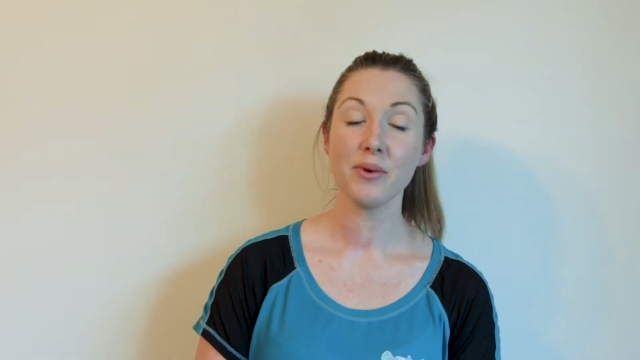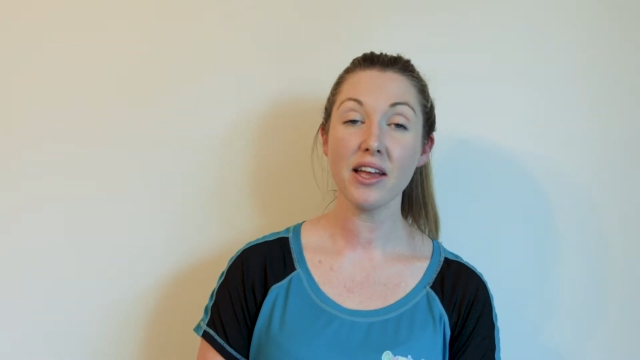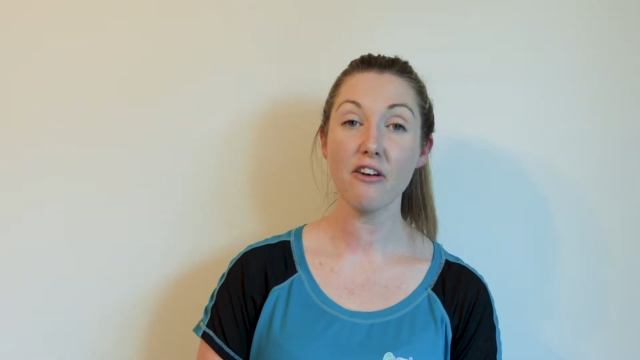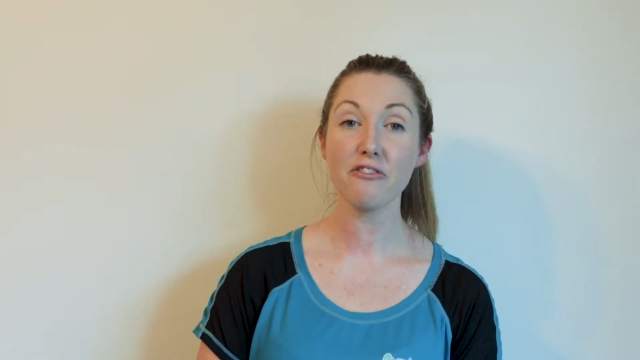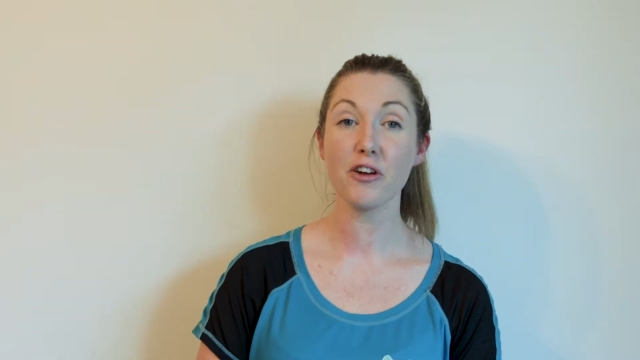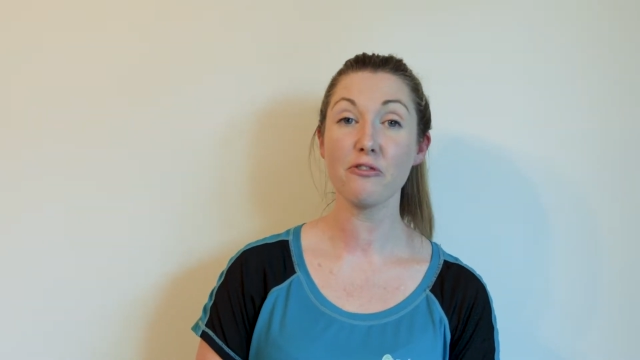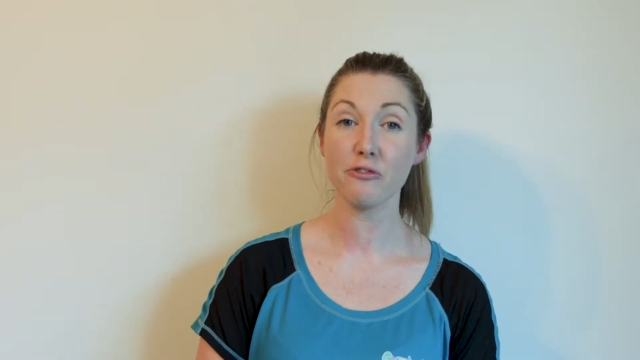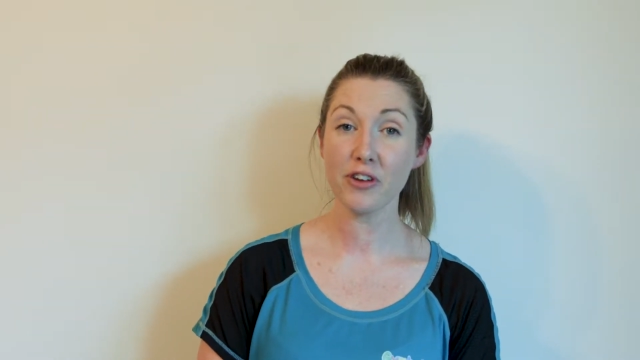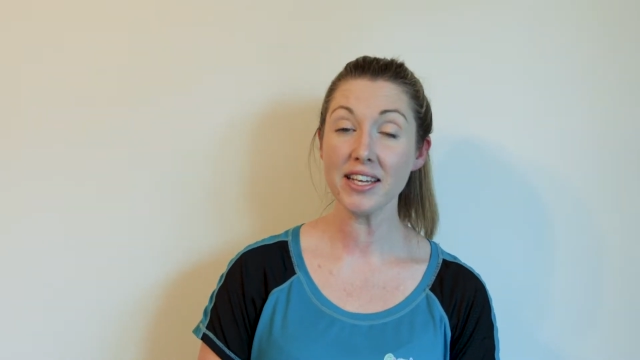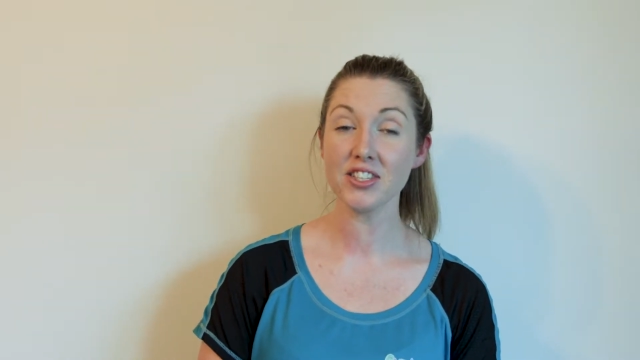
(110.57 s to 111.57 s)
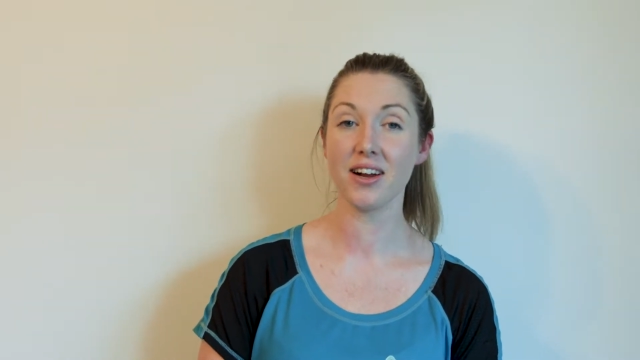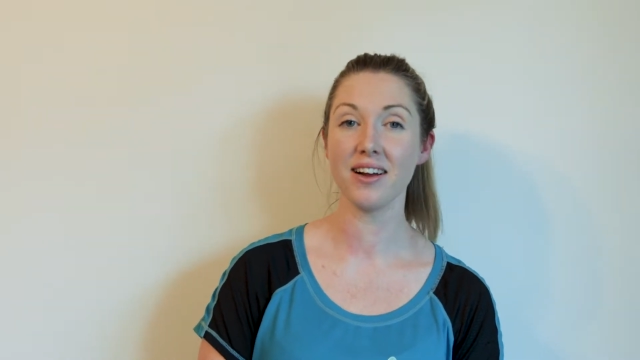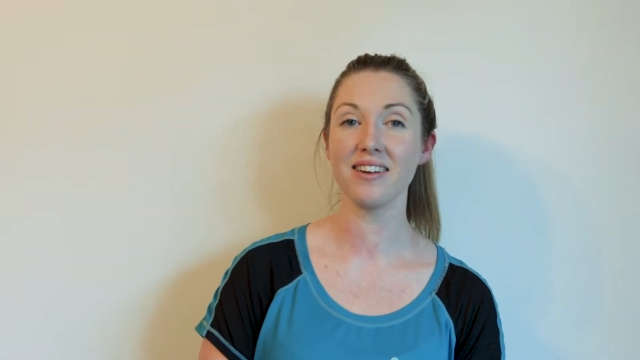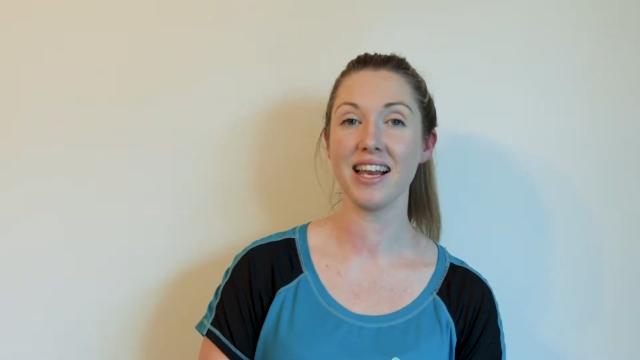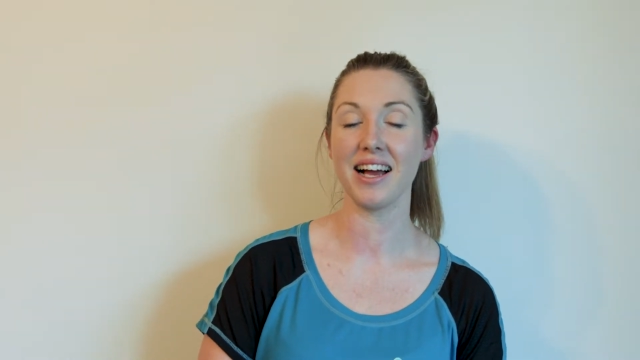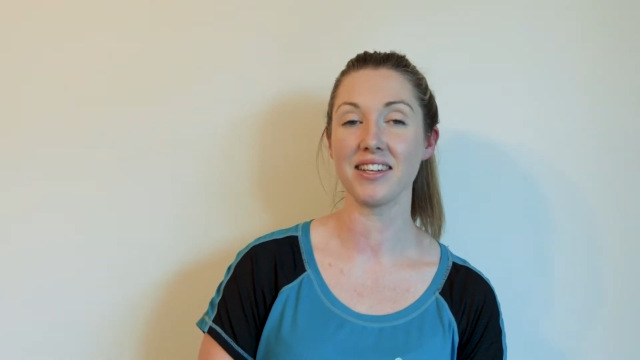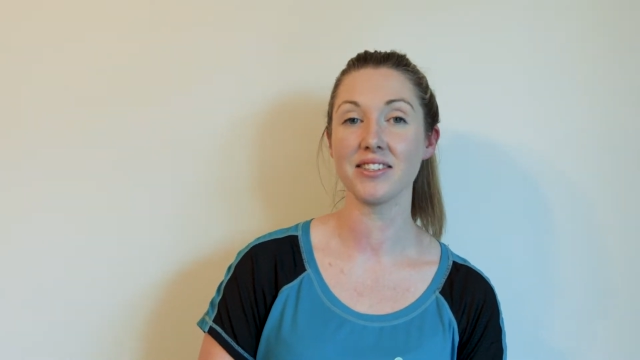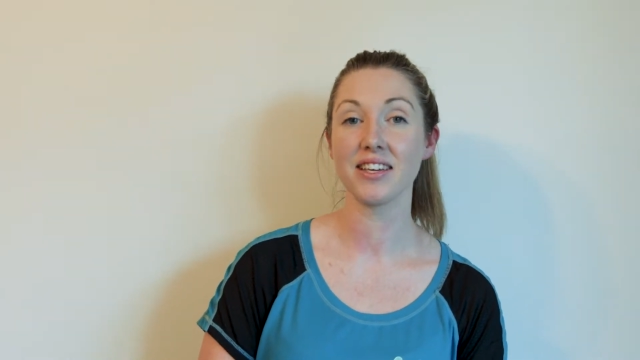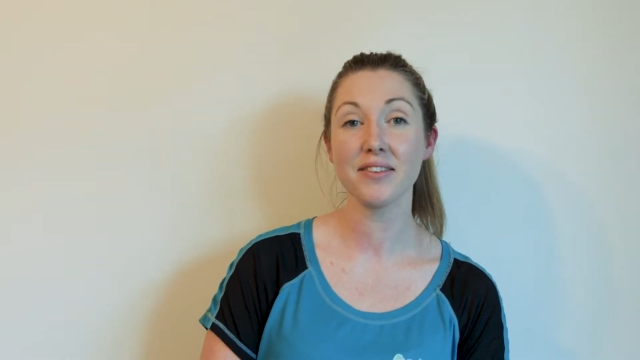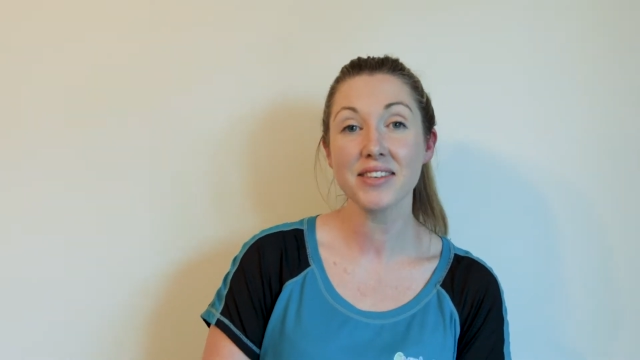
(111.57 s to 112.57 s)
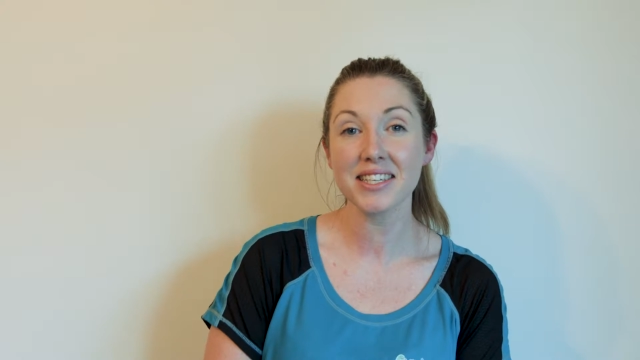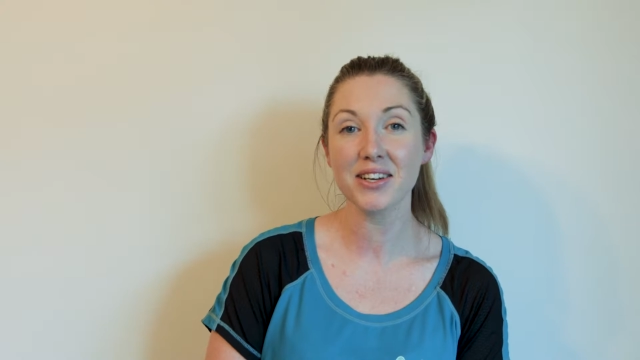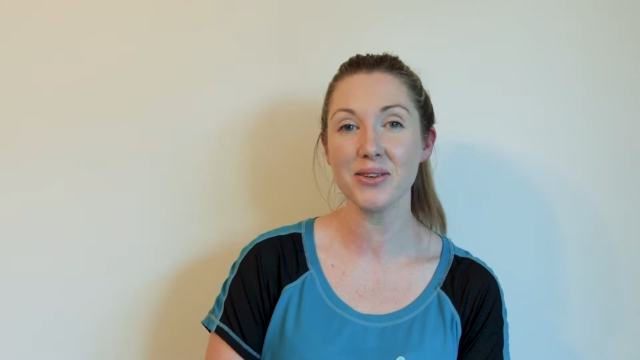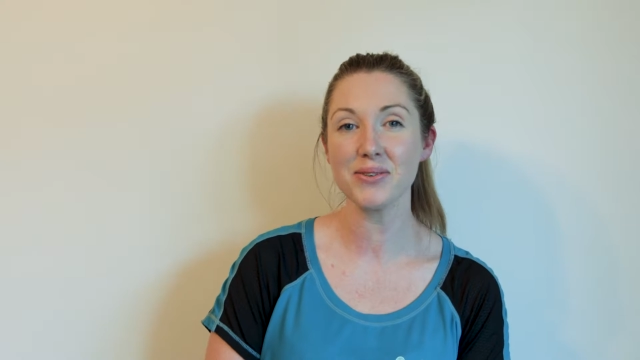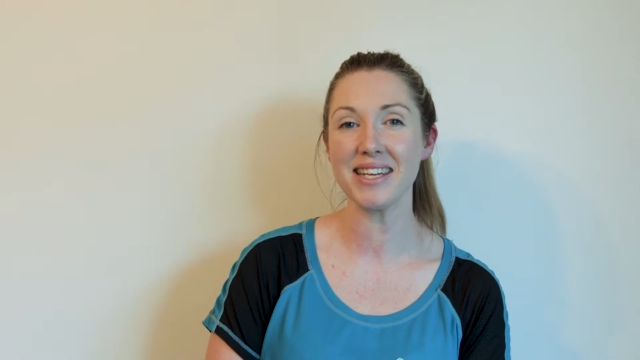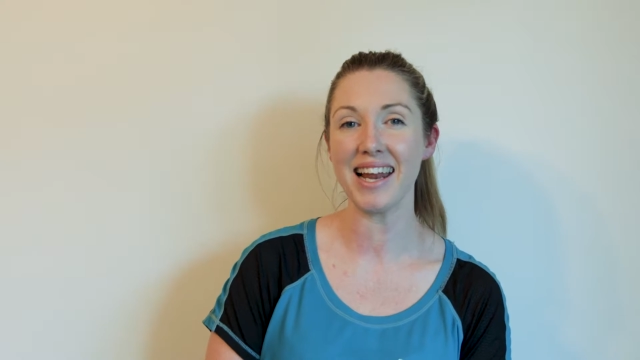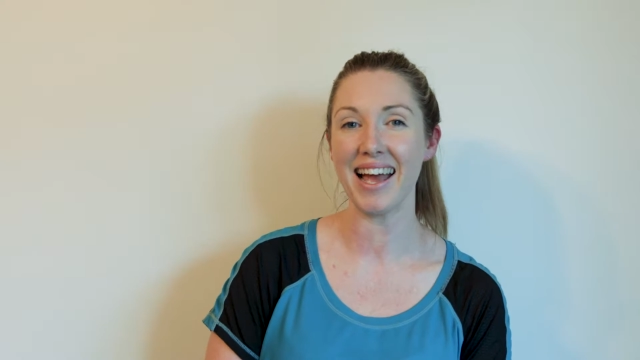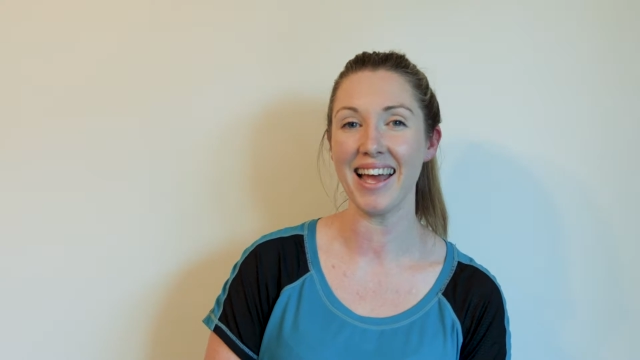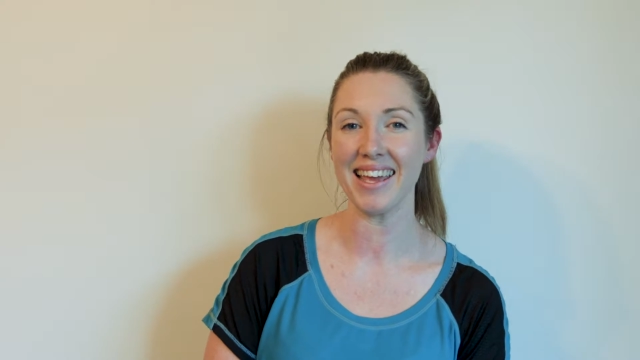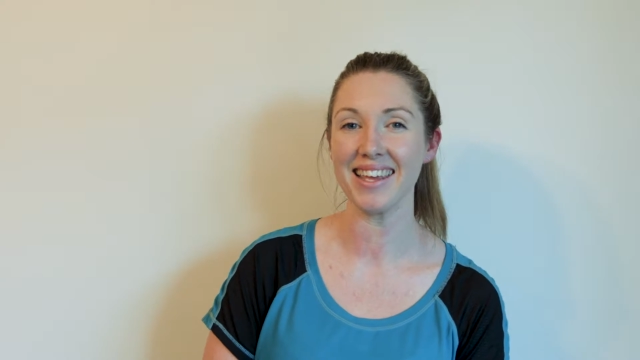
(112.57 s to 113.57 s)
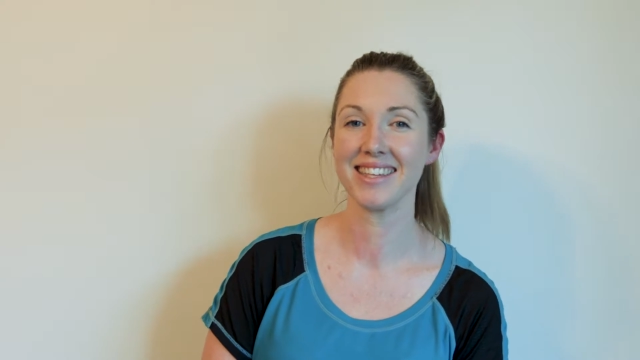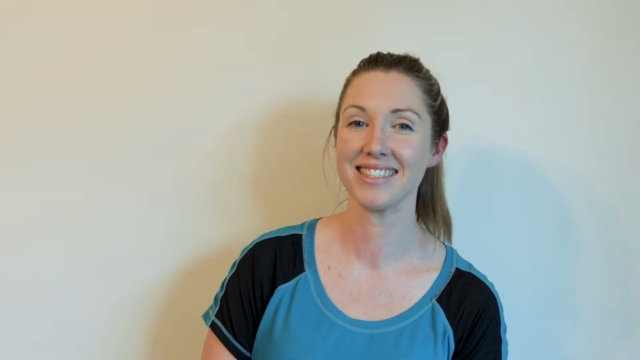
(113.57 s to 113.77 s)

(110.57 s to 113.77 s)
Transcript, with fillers: We offer a free trial class, so give us a call today.